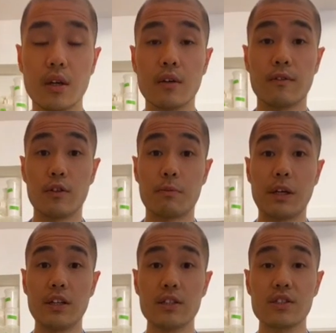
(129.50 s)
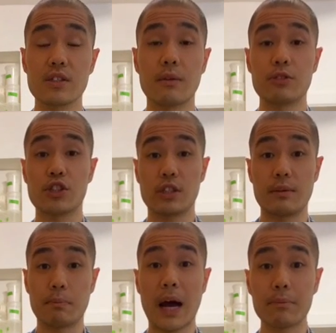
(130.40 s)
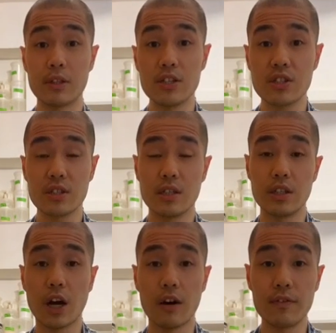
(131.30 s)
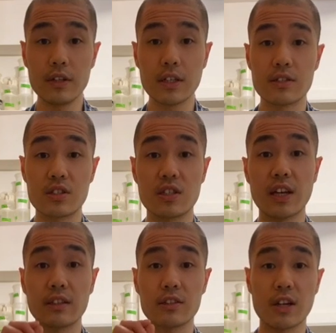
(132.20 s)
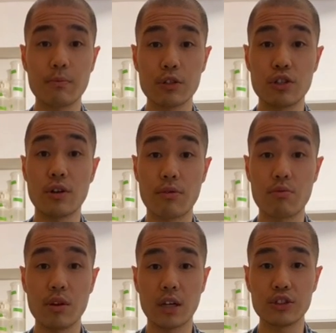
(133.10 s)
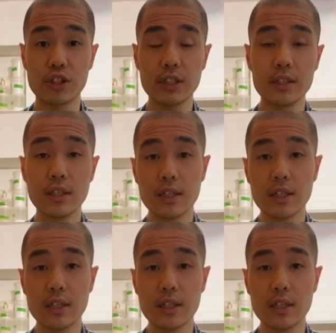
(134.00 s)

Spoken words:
For the peanuts, I'm just gonna pop this in the oven and set the temperature at 300.